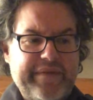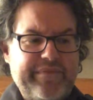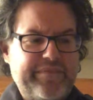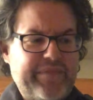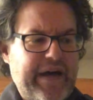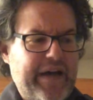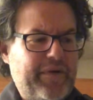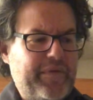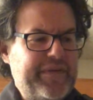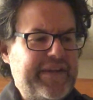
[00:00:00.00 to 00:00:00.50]

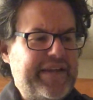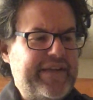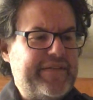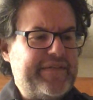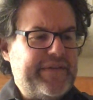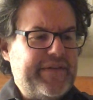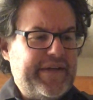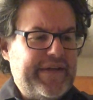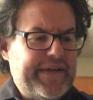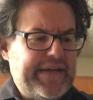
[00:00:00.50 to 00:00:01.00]
I don't think
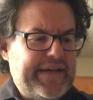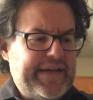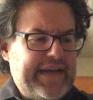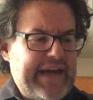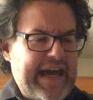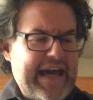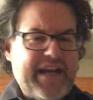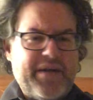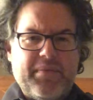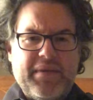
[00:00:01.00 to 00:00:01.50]

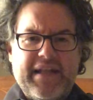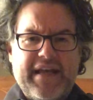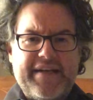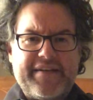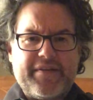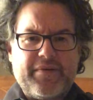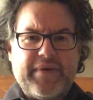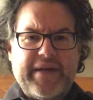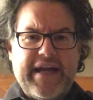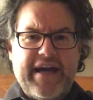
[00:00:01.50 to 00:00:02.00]
Hannibal
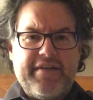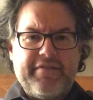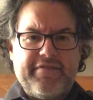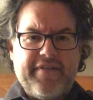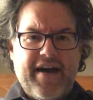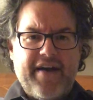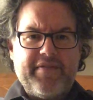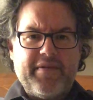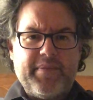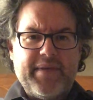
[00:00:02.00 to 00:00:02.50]
Lecter would have had
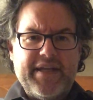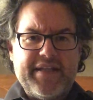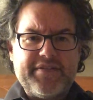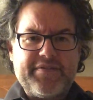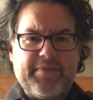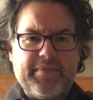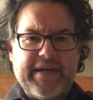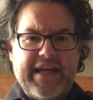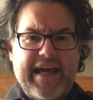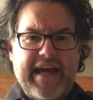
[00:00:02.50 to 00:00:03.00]
fava beans
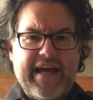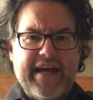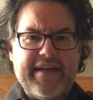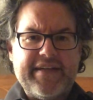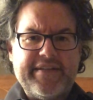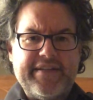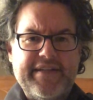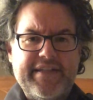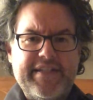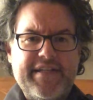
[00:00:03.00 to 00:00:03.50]
from a
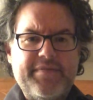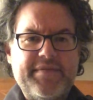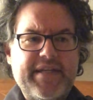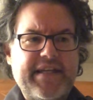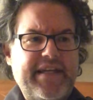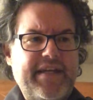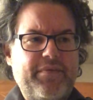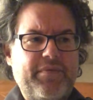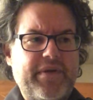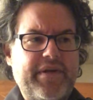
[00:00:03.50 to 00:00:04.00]
can. He seems
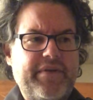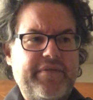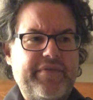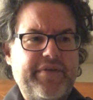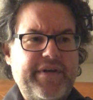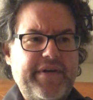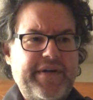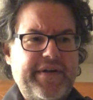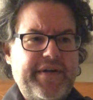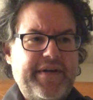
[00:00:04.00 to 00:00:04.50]
like he would have
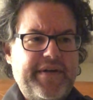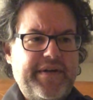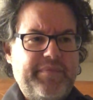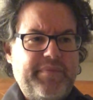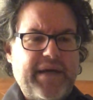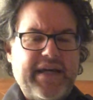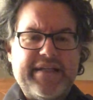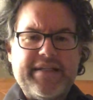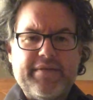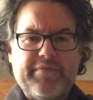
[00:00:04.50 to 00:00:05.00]

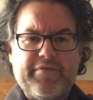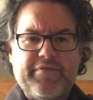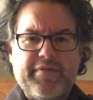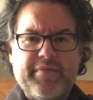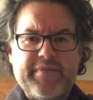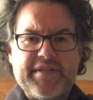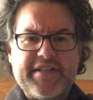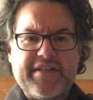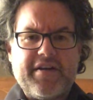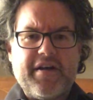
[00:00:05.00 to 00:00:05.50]
picked them
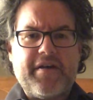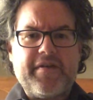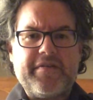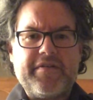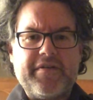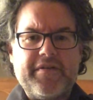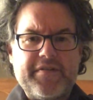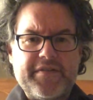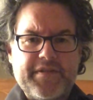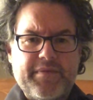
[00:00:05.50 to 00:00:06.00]
from his
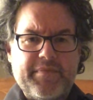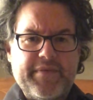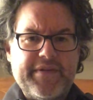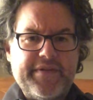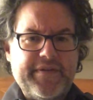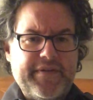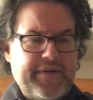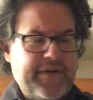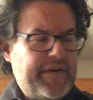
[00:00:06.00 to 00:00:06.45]
garden or something.